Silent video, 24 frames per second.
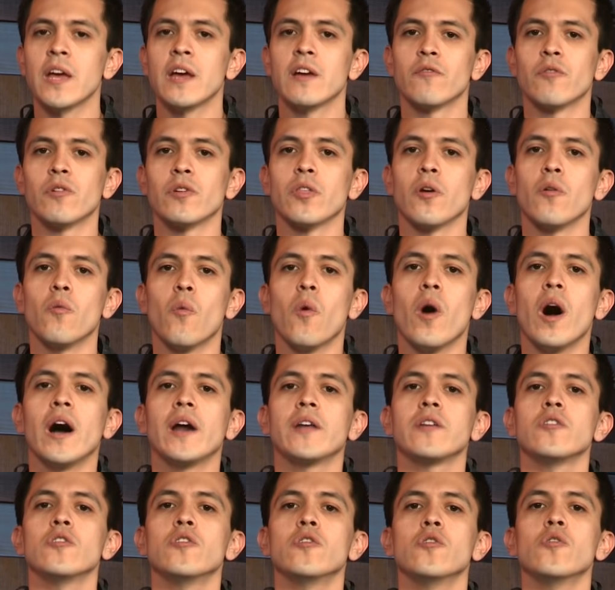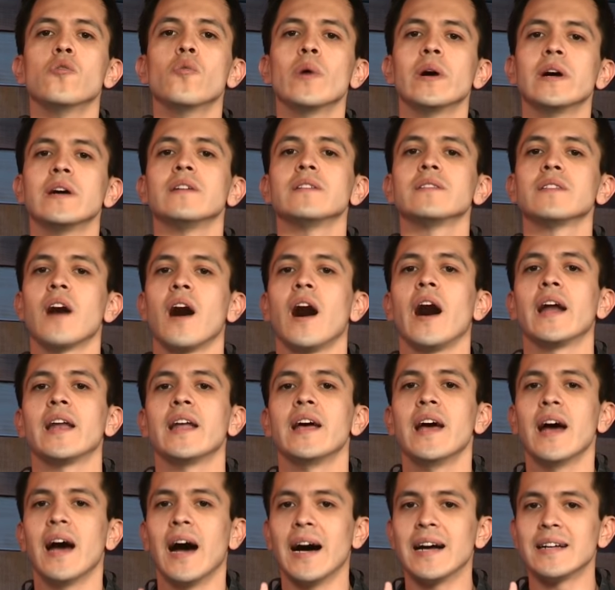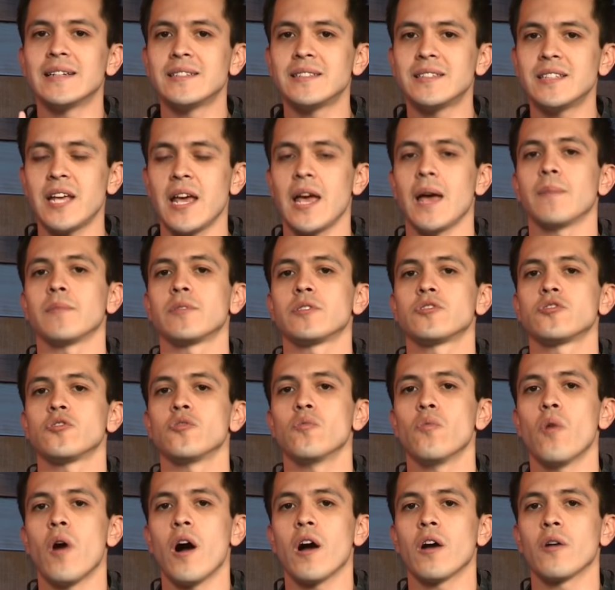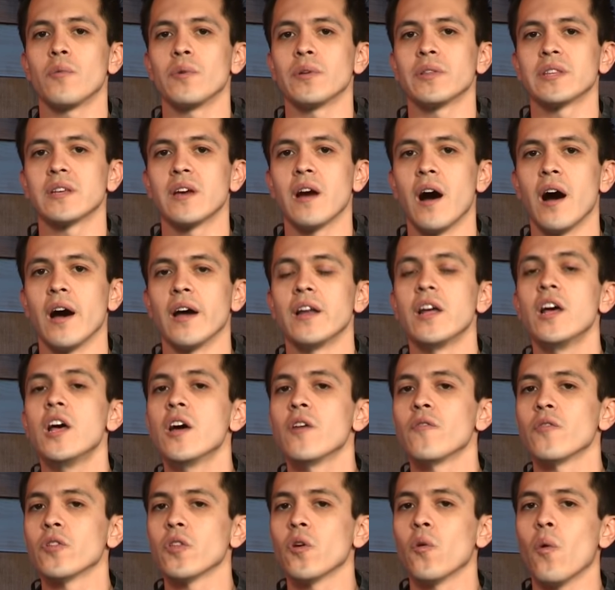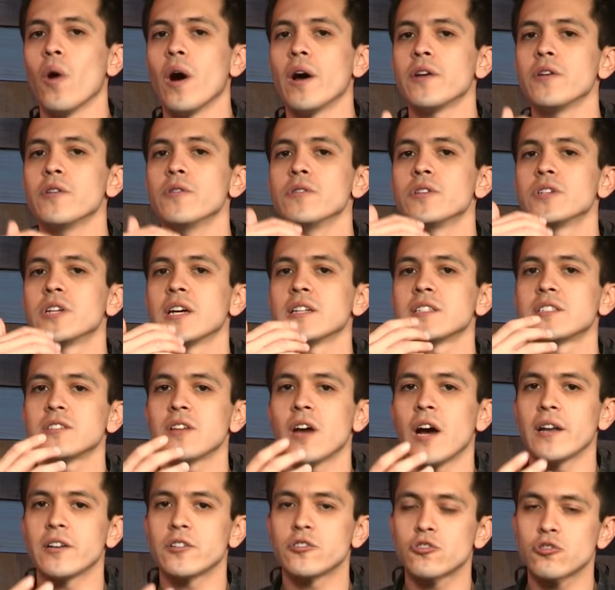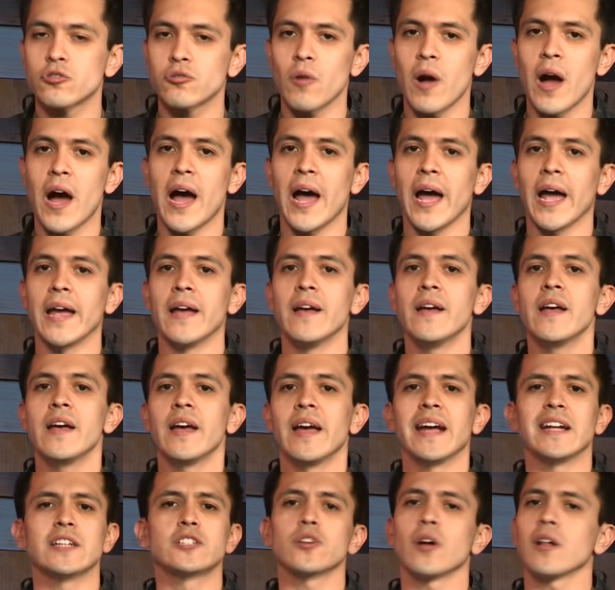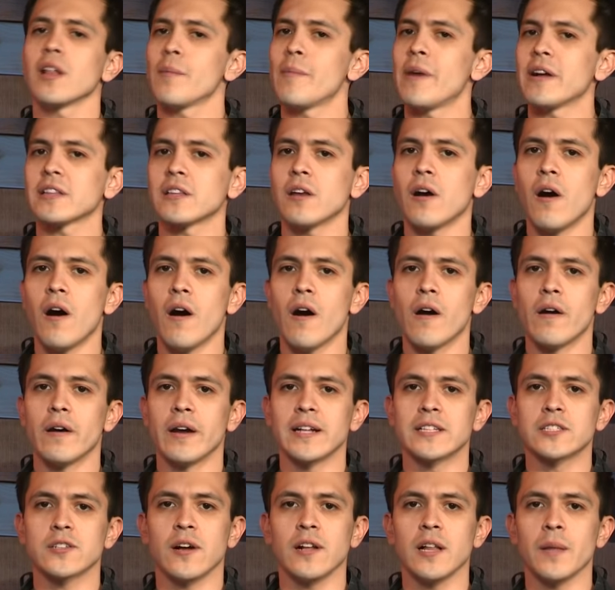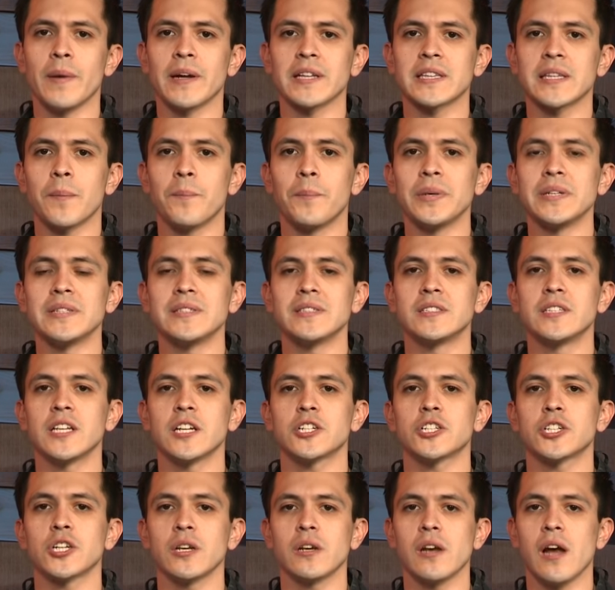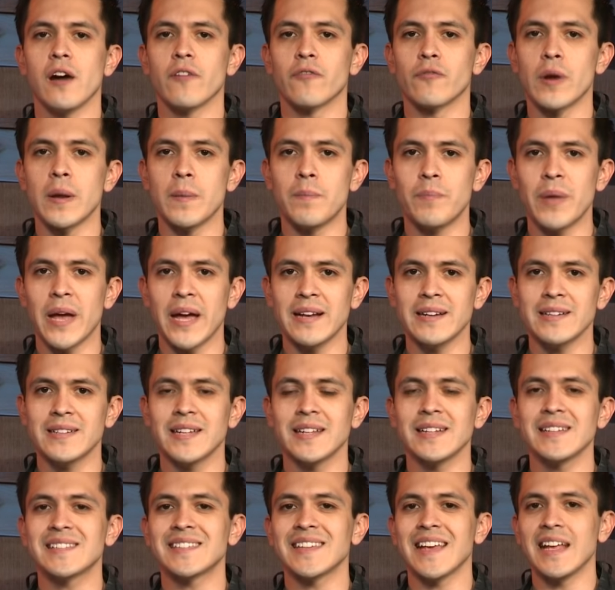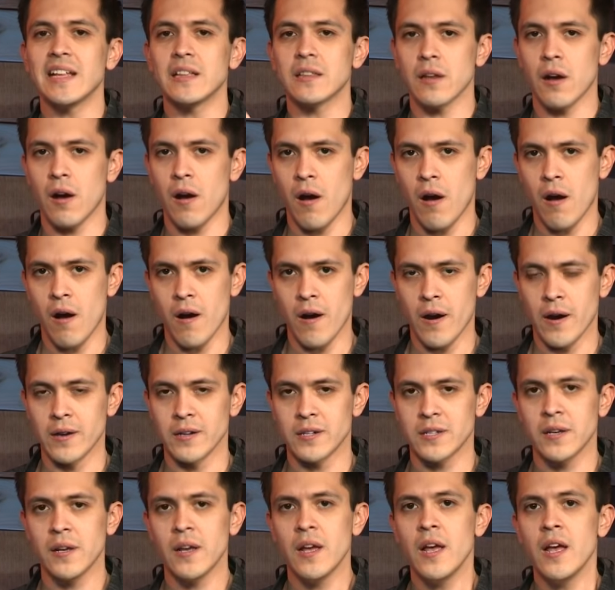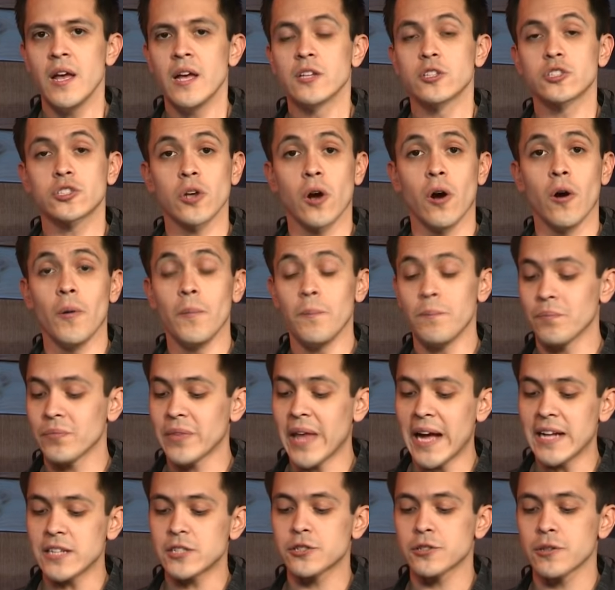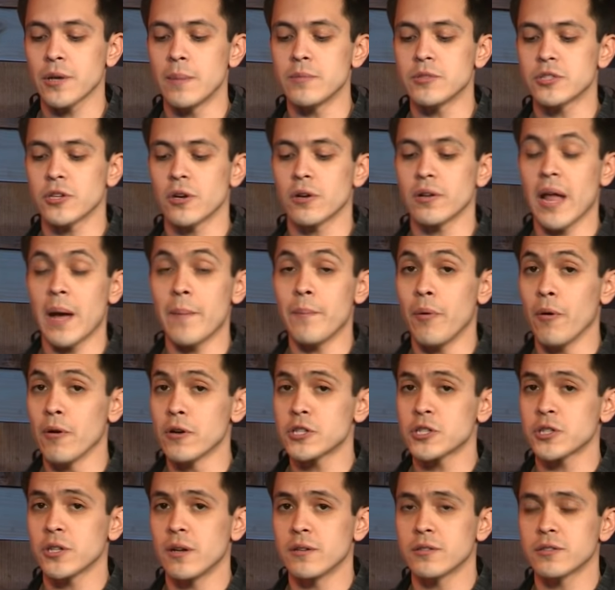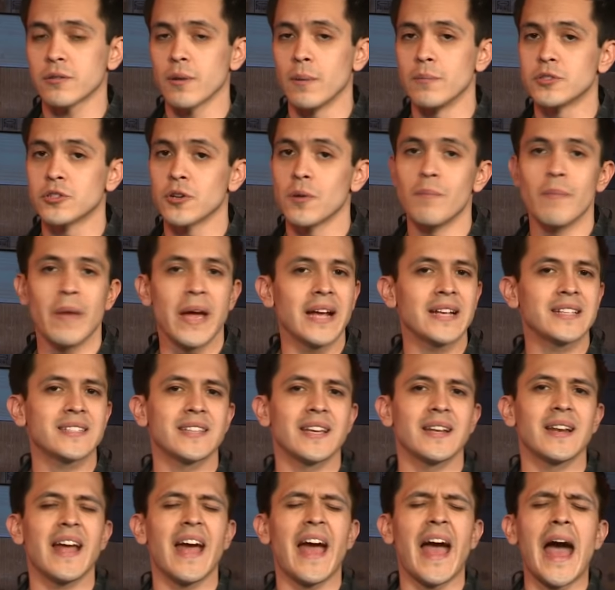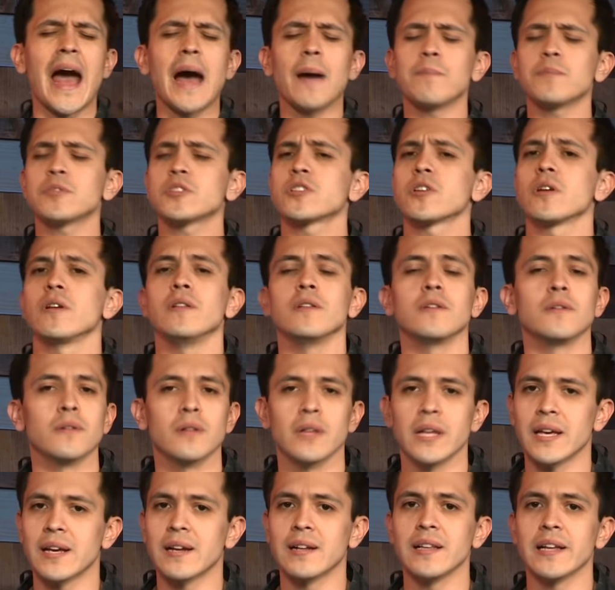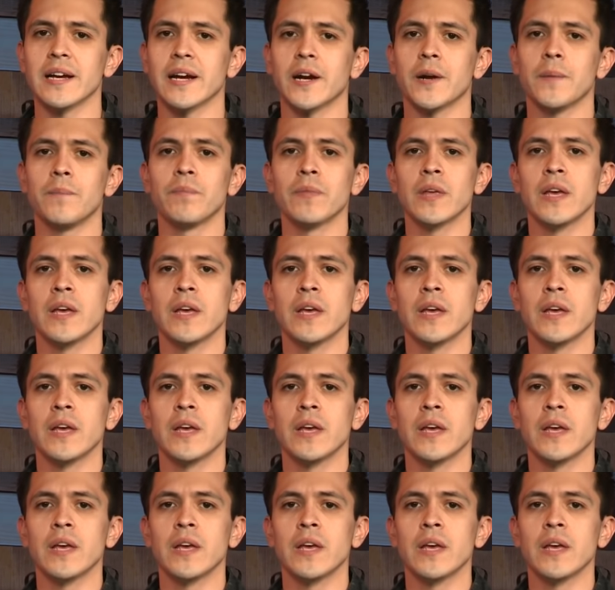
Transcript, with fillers: for the one who will not attempt to walk with God, for the one who does not try. It's all about the heart, it's all about the position of repentance in the heart. So, that scripture, that portion of scripture, makes it absolutely clear